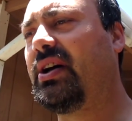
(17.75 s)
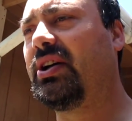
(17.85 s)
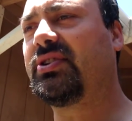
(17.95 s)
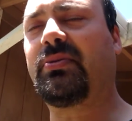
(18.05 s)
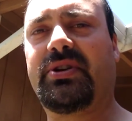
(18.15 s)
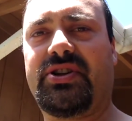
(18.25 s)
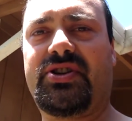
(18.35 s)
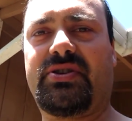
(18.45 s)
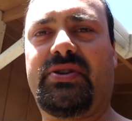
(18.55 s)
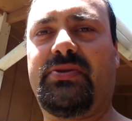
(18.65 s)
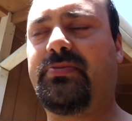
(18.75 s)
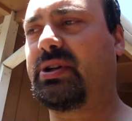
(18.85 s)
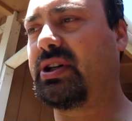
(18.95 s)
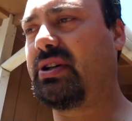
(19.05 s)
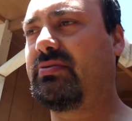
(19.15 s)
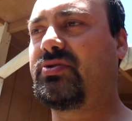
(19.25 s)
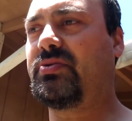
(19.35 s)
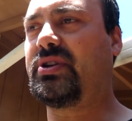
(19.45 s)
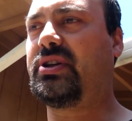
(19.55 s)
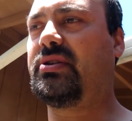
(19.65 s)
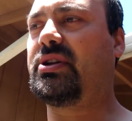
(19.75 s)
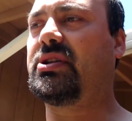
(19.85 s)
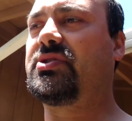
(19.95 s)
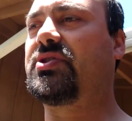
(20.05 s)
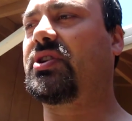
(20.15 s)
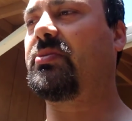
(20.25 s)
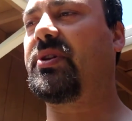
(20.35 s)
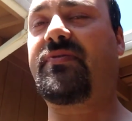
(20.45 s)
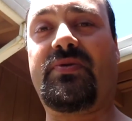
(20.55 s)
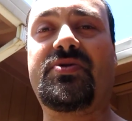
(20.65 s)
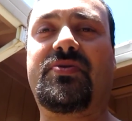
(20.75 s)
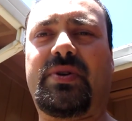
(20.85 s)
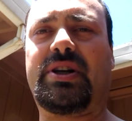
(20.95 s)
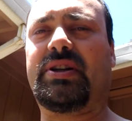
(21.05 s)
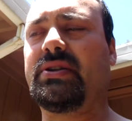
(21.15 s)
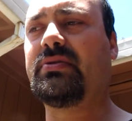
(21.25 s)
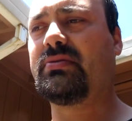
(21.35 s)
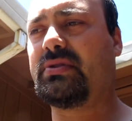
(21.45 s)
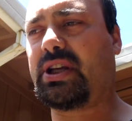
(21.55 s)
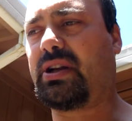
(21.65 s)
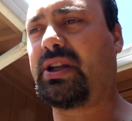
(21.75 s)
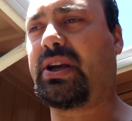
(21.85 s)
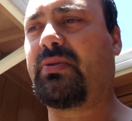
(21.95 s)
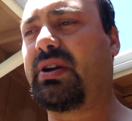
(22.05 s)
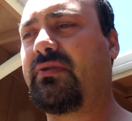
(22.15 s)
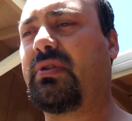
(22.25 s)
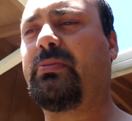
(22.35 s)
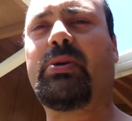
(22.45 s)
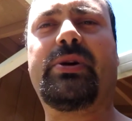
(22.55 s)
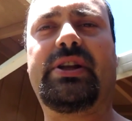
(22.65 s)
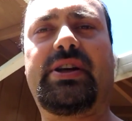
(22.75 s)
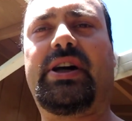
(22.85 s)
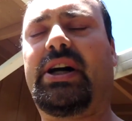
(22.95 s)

So I wanted to show you my truly, it's going to be the first run that I'll let it run for a moment,